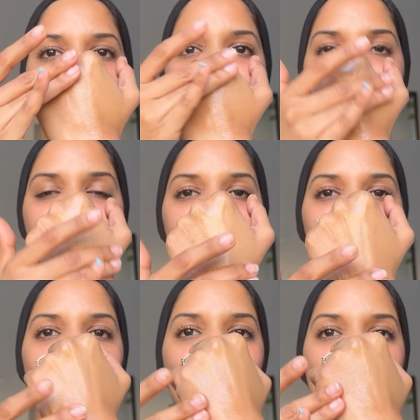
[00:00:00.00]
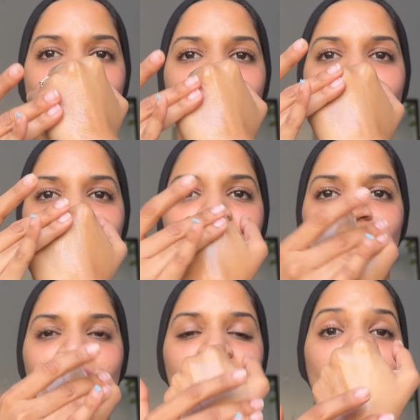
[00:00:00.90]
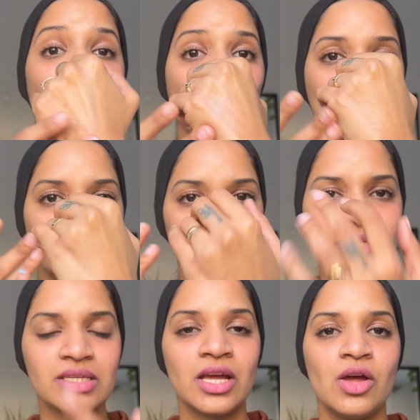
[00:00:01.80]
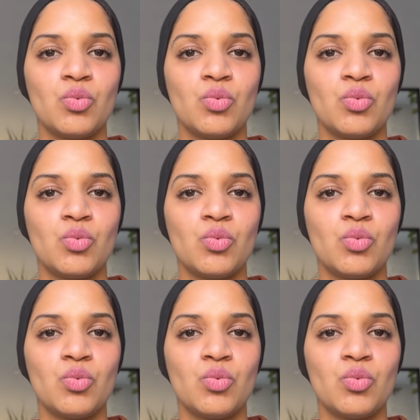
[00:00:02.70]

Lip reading: blend of the emollients,